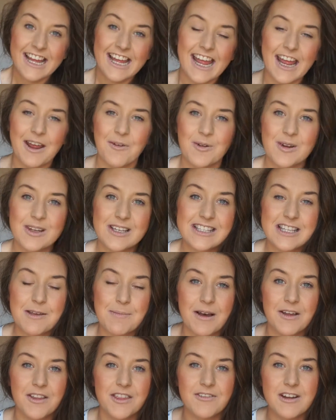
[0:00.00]
It was
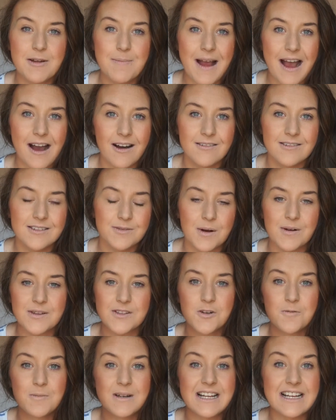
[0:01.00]
about £3, whilst
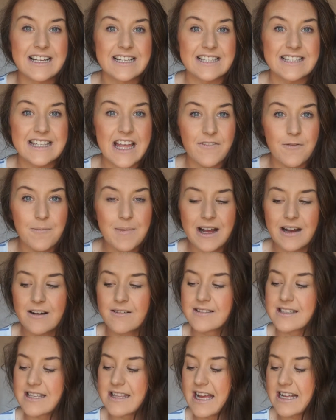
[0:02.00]
normally it's £7,
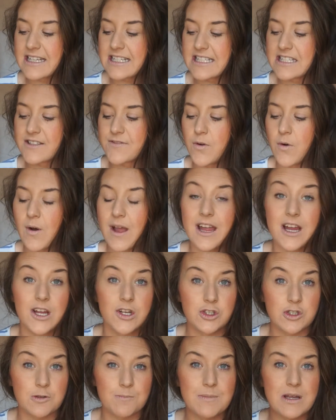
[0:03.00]
and that is for
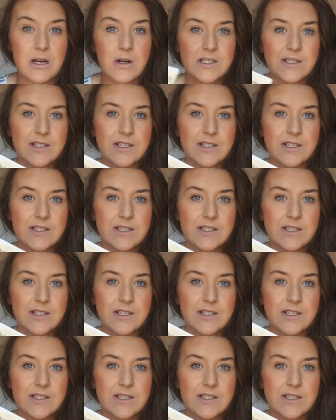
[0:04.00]
100ml.